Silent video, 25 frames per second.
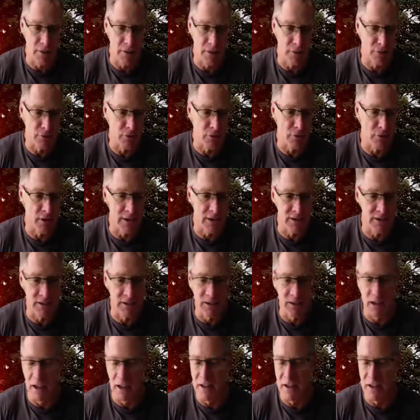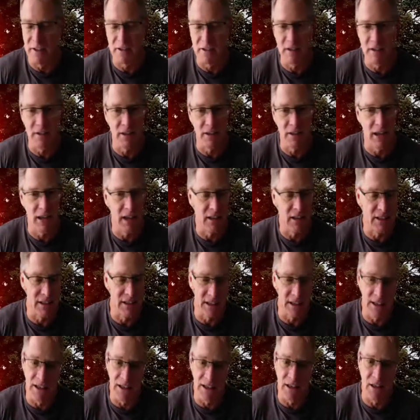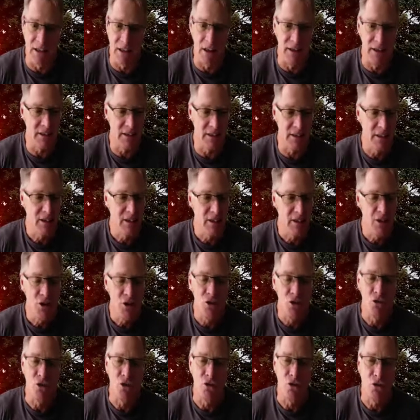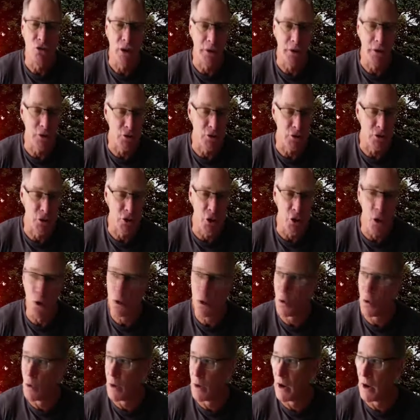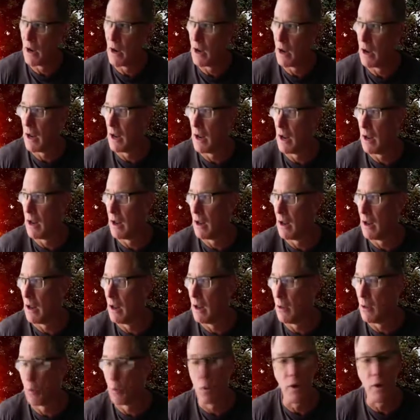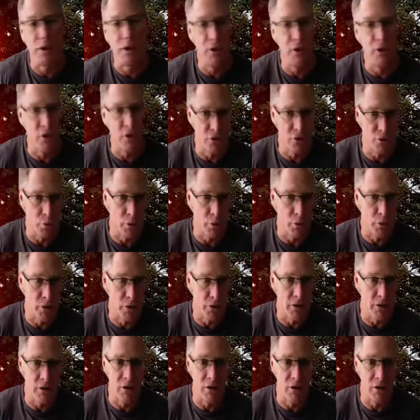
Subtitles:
fluorescent lights, LED lights, and there's no windows with